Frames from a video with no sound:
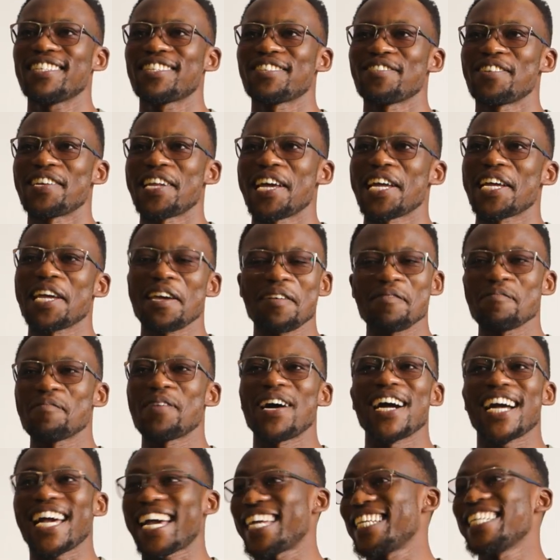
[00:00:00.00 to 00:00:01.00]
So when I came
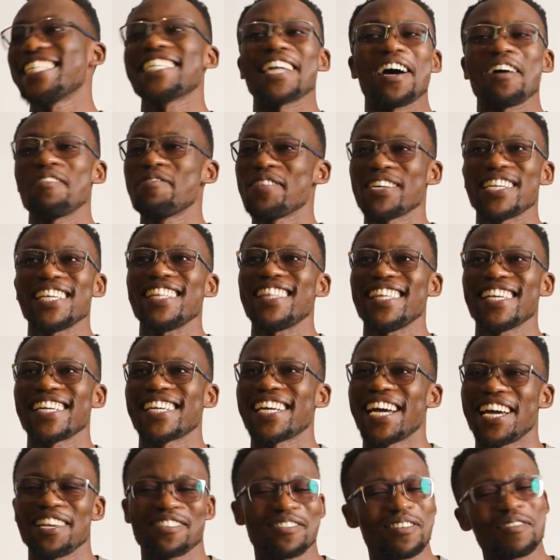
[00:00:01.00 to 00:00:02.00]
back, I didn't have anything.
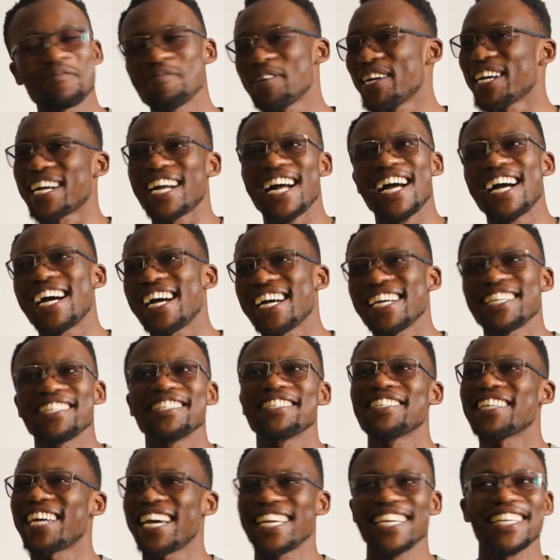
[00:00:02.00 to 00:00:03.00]
I sold my car
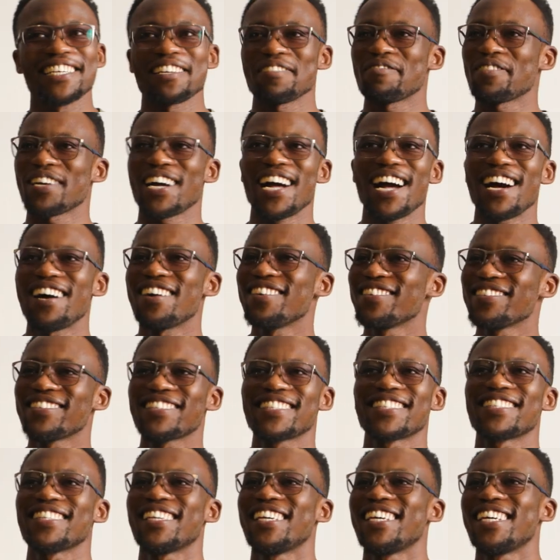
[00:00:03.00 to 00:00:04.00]
and I didn't have a
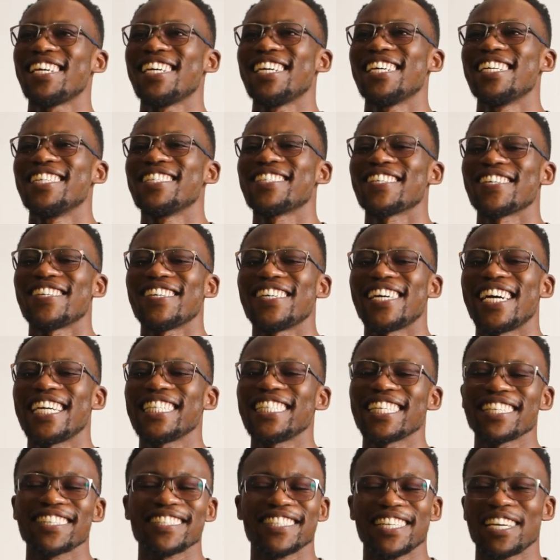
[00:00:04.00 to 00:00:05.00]
house. So I
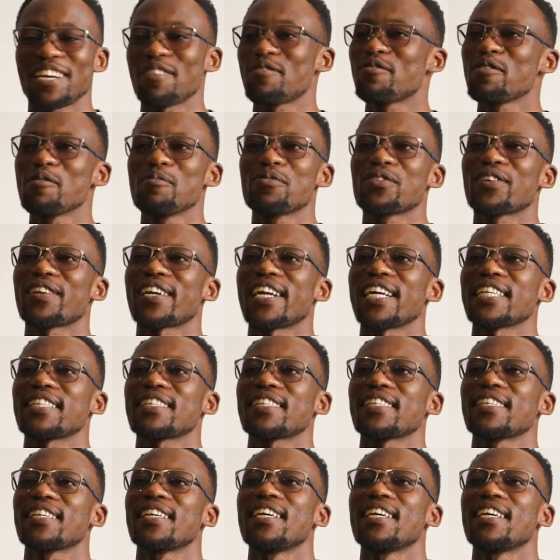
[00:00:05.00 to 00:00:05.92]
just started from scratch.